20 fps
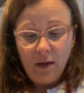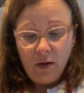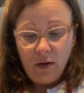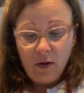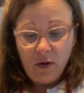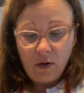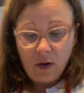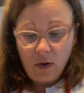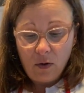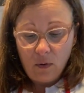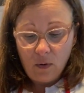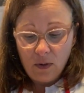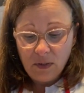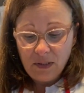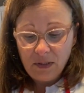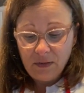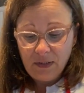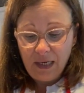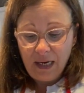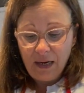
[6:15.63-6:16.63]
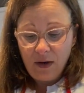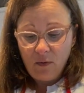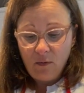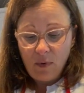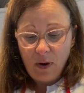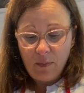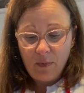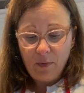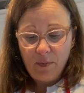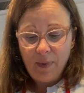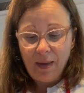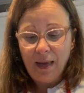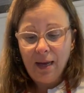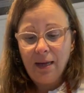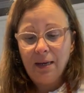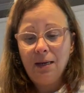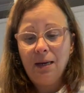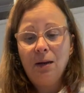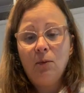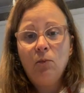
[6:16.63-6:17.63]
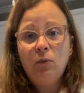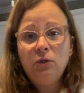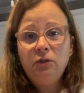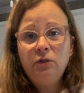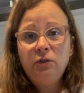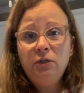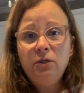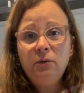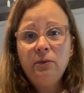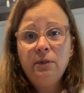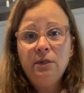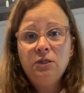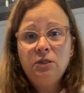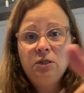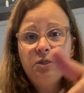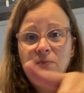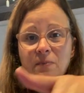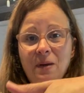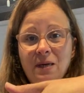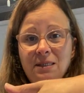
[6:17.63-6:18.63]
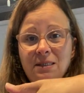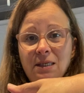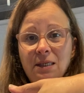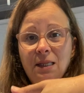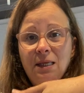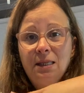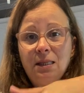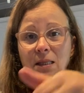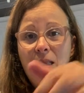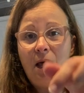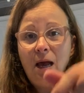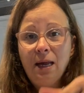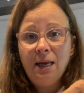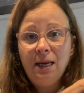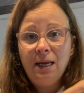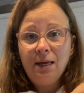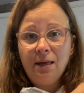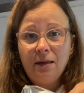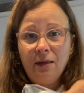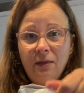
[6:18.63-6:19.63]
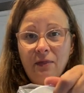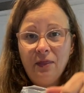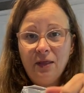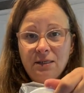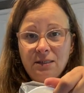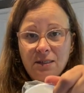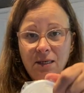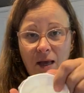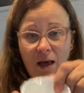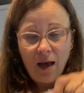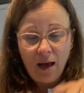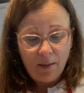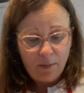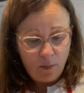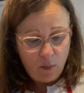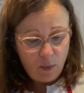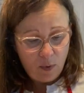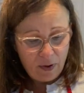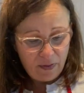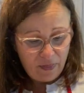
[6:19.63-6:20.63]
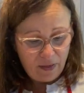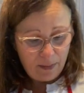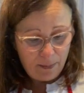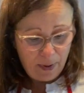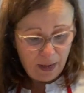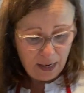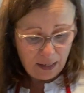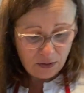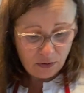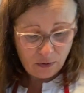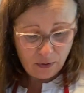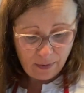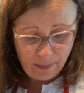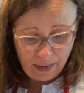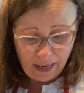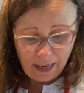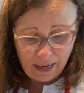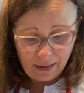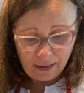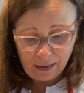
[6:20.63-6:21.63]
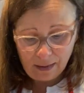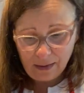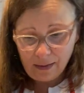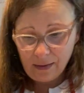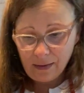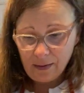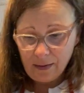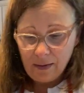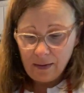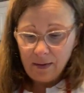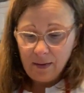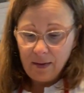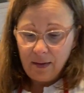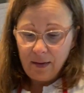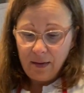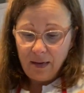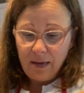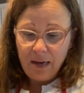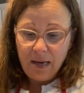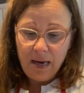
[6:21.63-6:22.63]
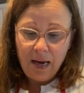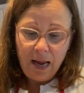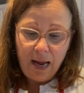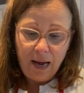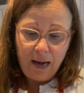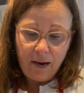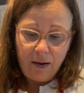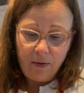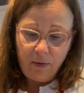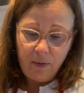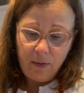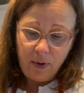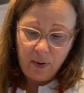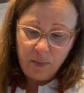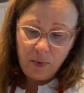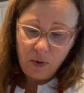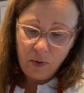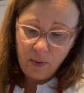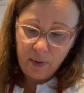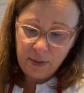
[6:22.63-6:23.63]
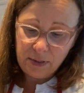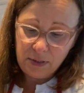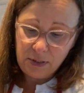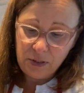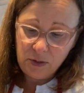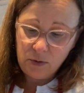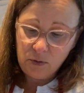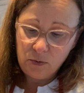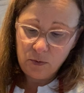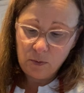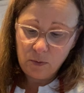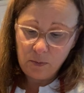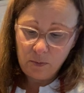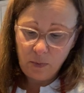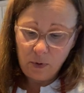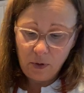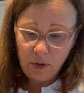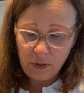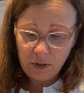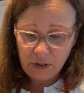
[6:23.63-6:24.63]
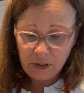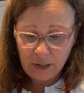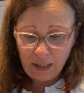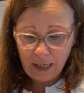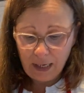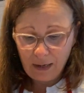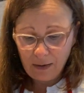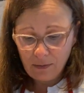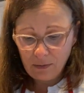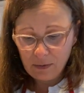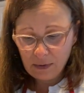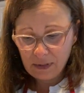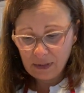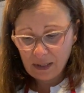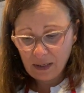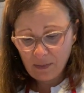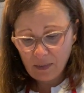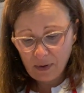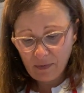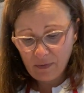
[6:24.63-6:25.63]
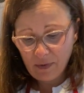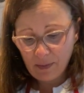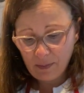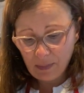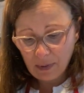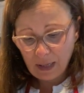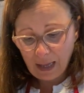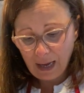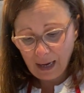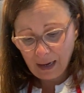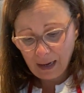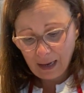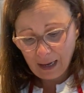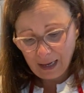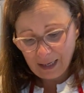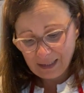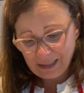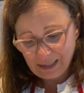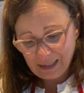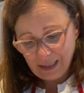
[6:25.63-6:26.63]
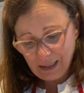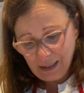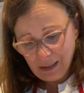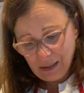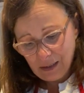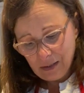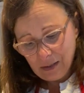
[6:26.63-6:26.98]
You're gonna also take a rubber band, and what you're doing is just basically lining this cup with a pastry bag. Now, I'm going to push out some of the black icing.